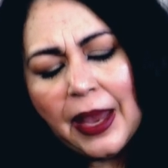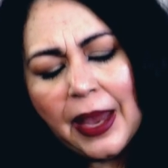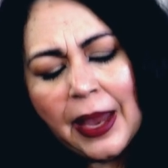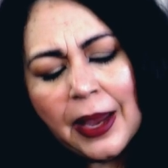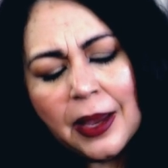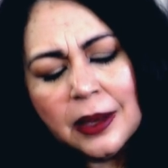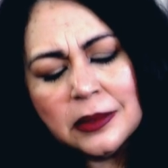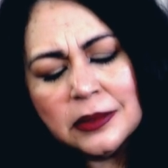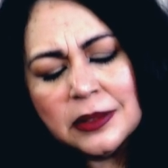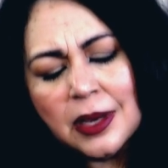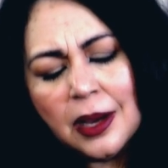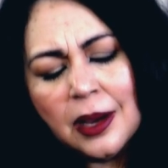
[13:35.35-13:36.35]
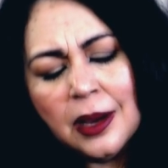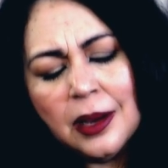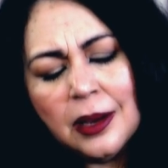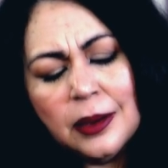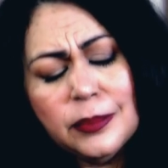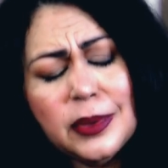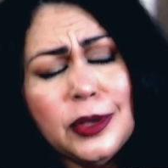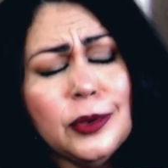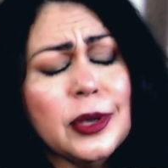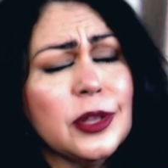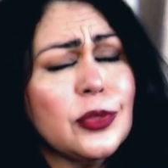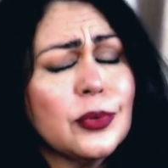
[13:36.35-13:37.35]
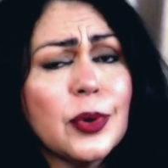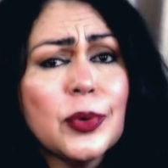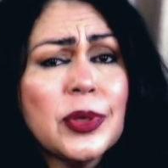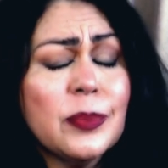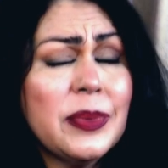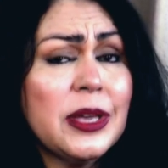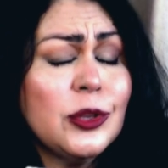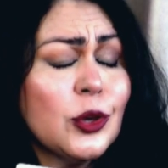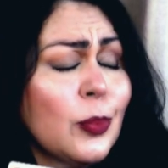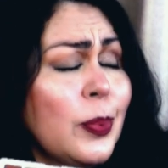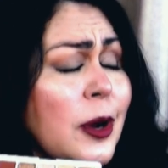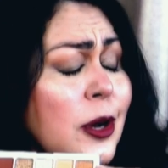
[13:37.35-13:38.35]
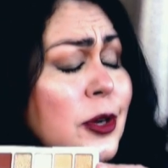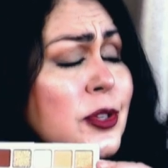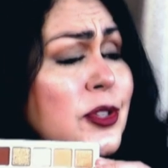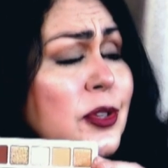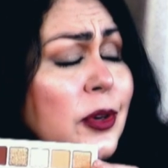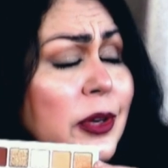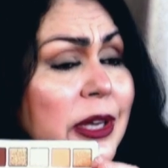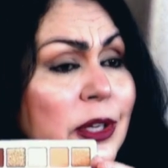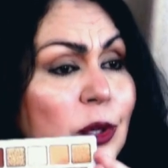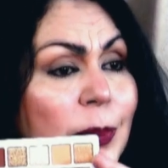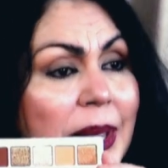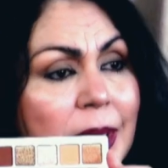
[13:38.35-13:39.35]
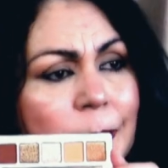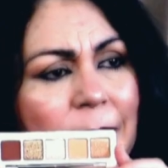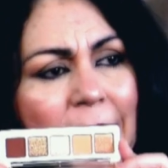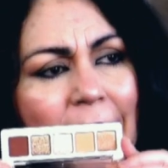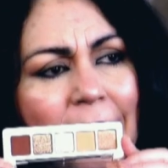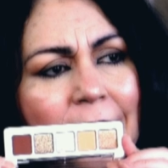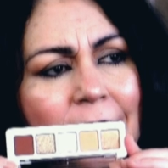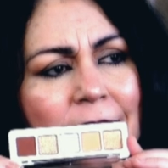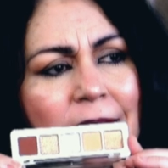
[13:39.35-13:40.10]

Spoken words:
and you could throw them in your purse or in your makeup bag.